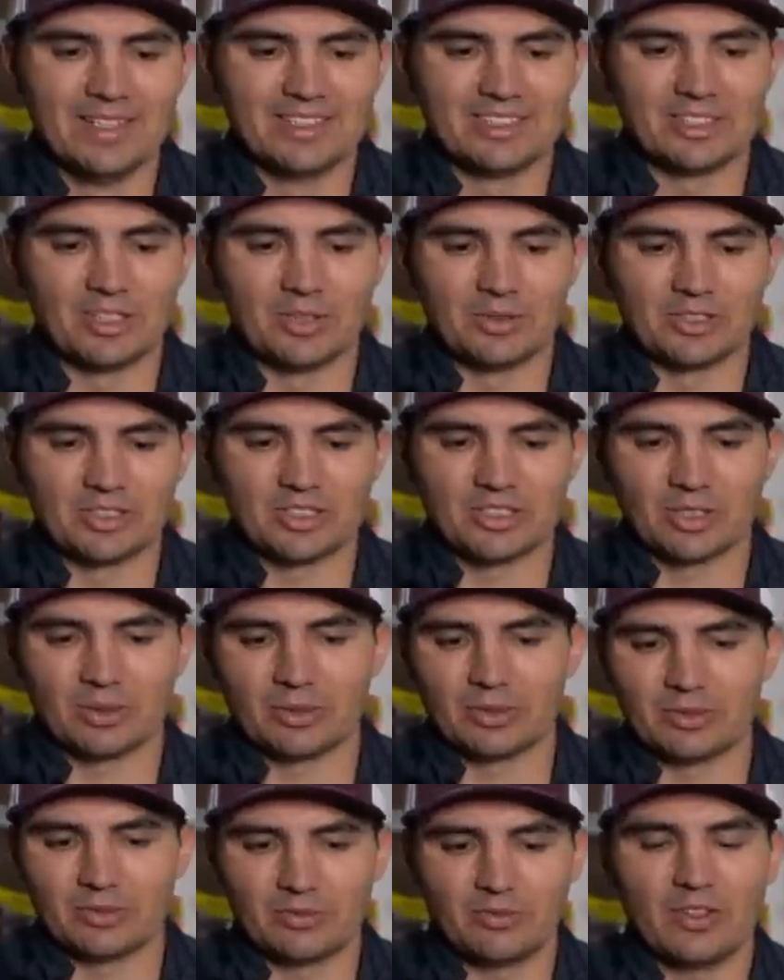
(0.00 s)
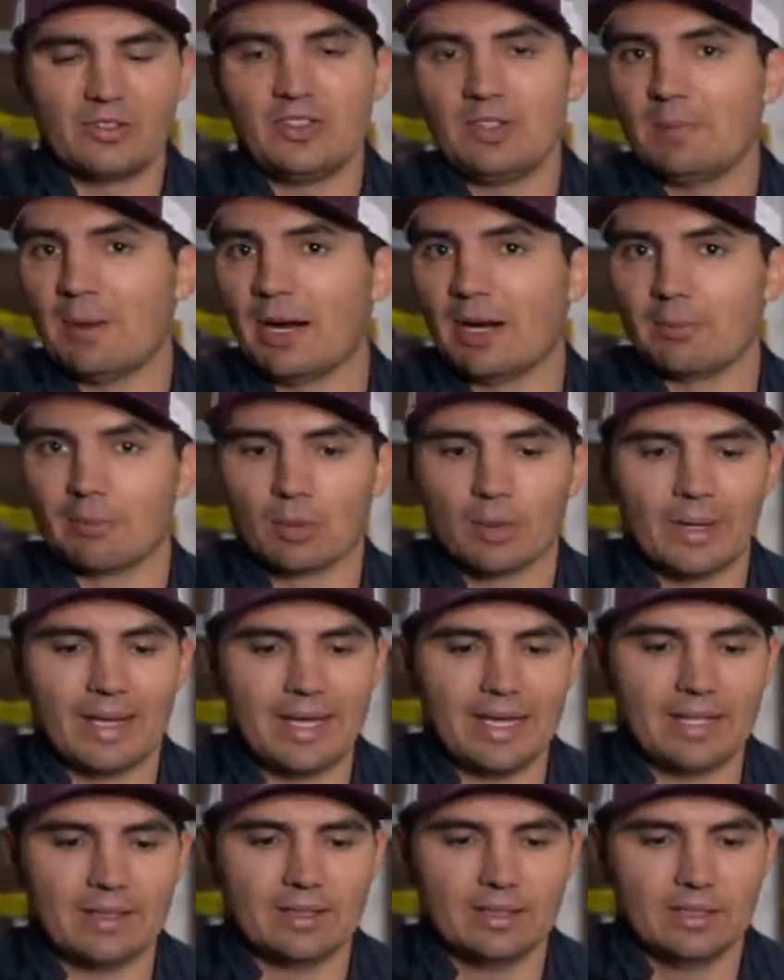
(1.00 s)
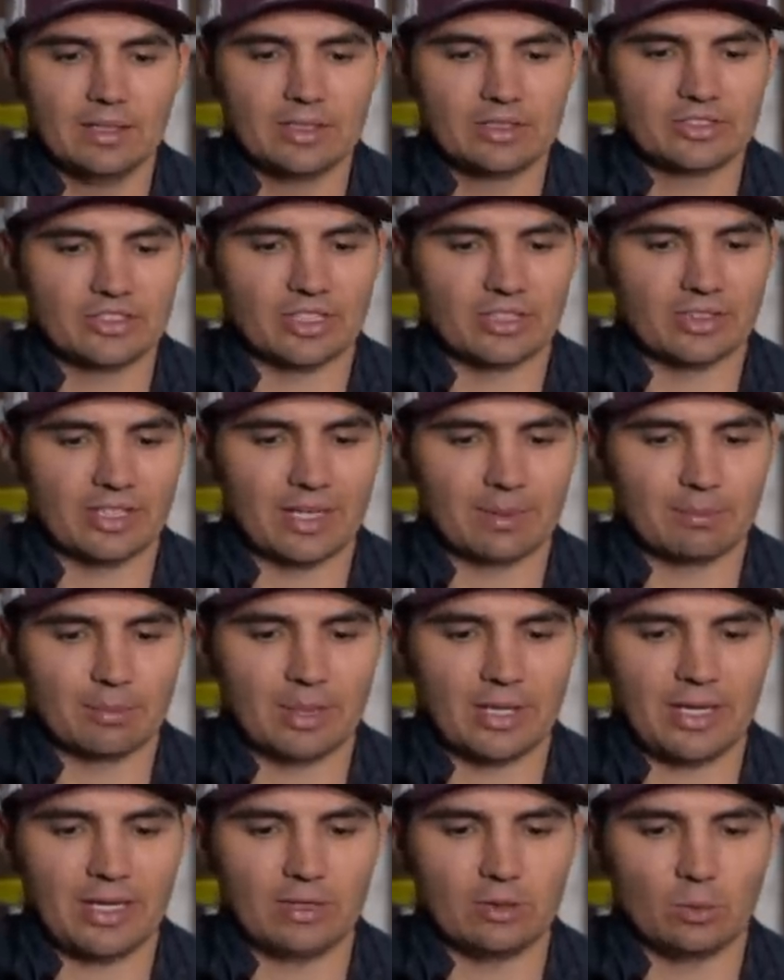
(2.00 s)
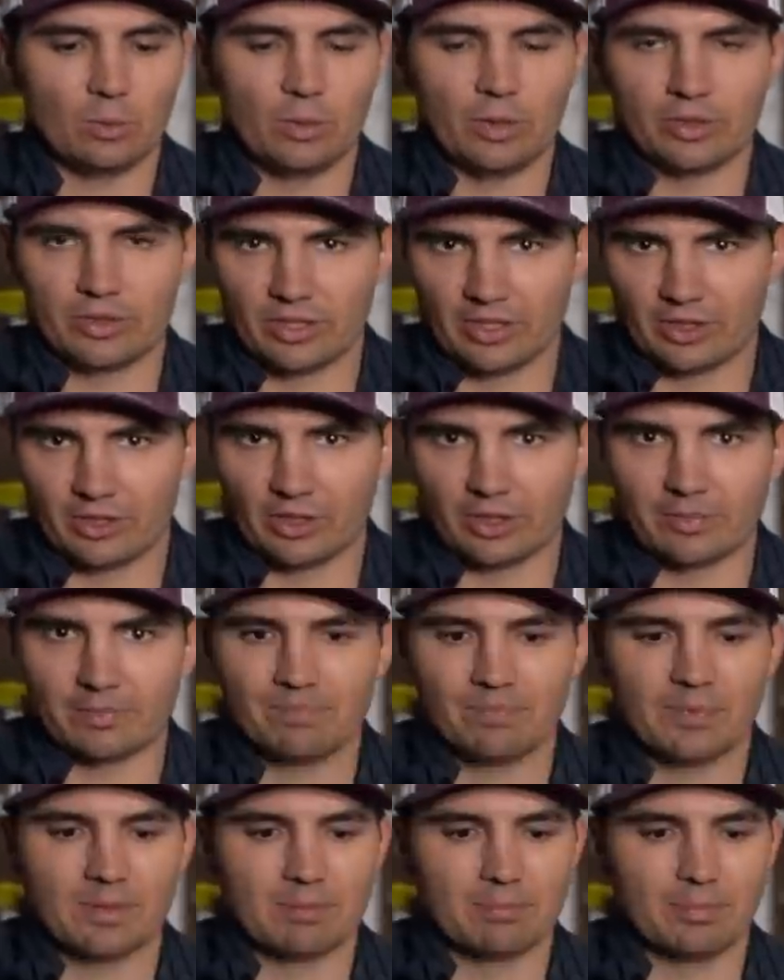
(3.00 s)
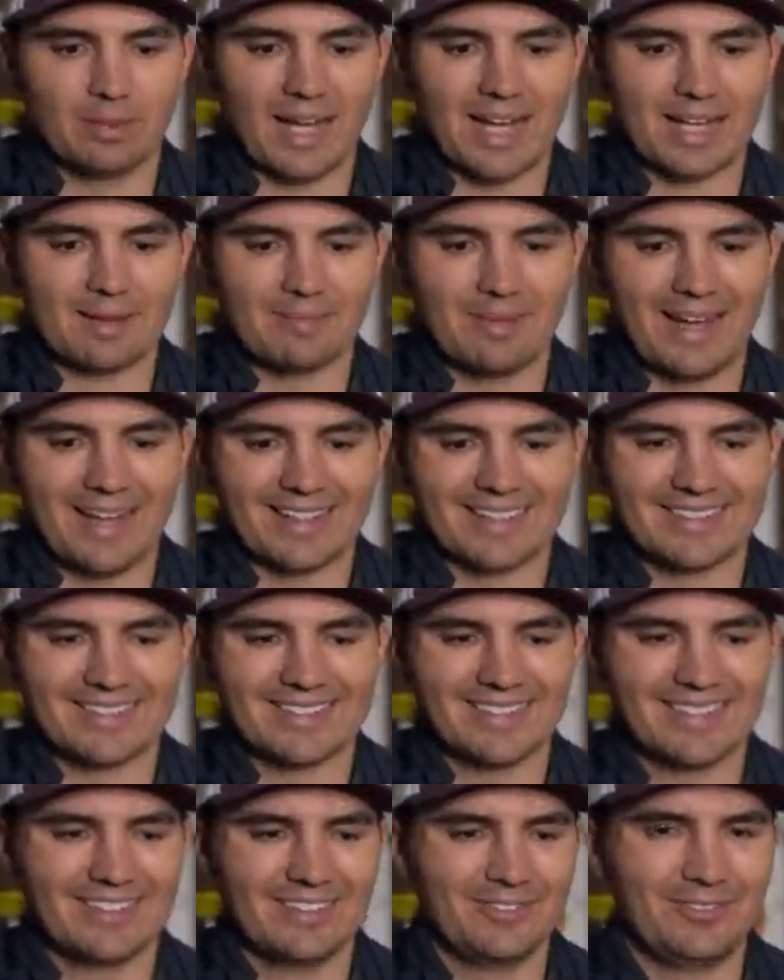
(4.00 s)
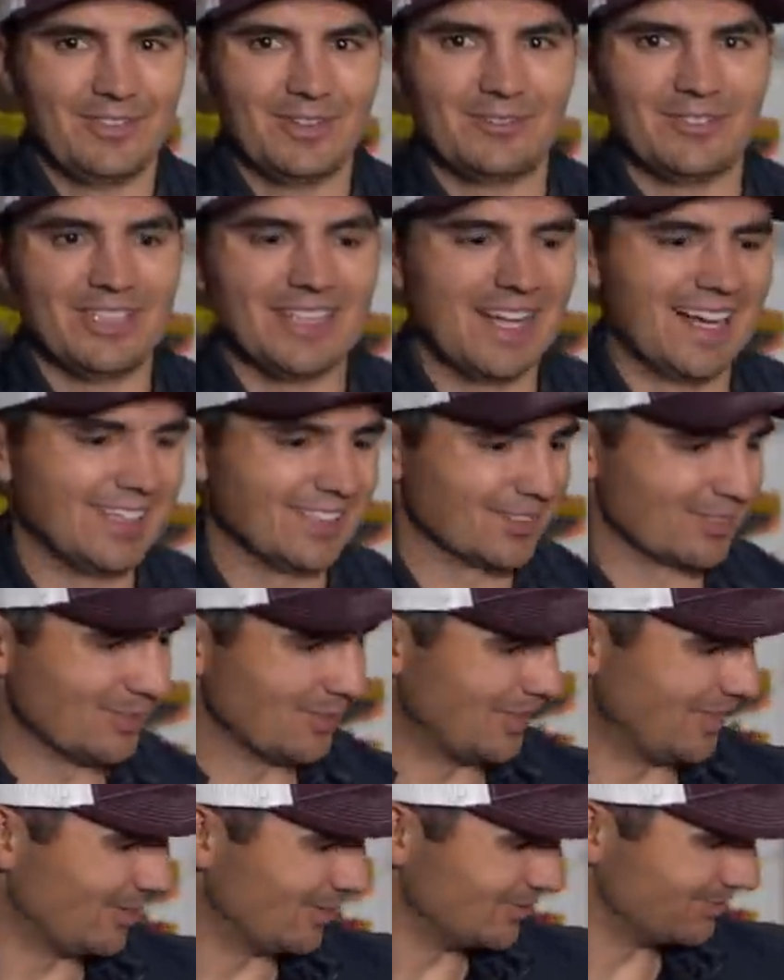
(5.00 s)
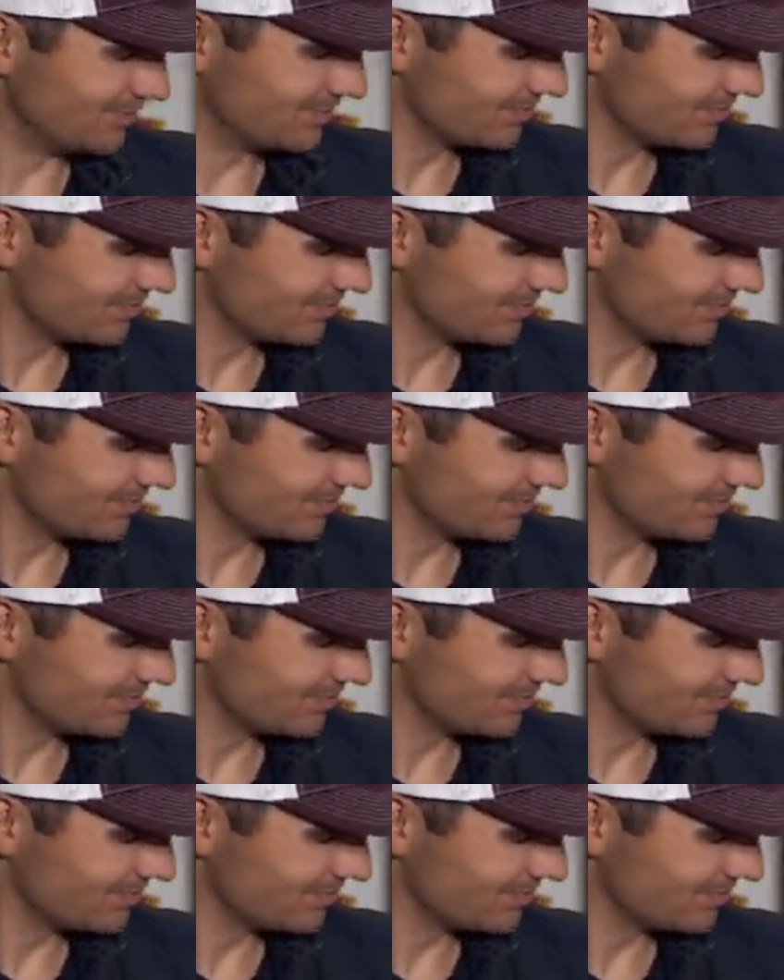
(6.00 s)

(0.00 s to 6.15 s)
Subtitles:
So just throwing 50 pound braid, Sunline braid with another Black Max $50 reel.